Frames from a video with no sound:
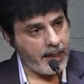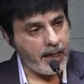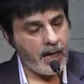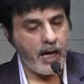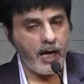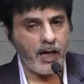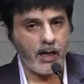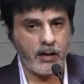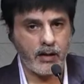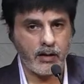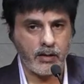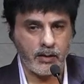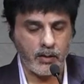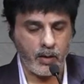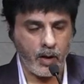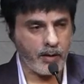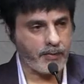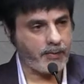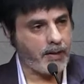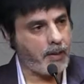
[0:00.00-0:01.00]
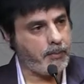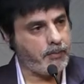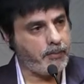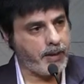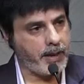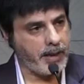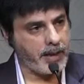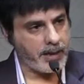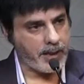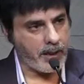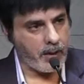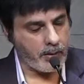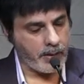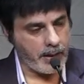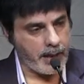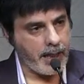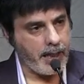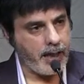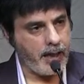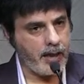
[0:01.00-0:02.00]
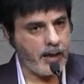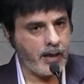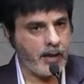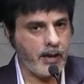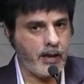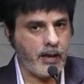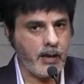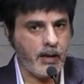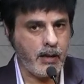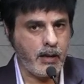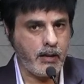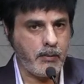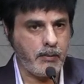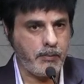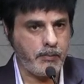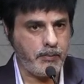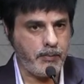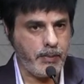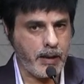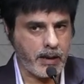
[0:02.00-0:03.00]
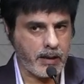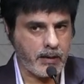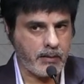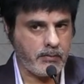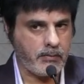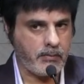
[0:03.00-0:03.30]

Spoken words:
are a lot of companies out there, but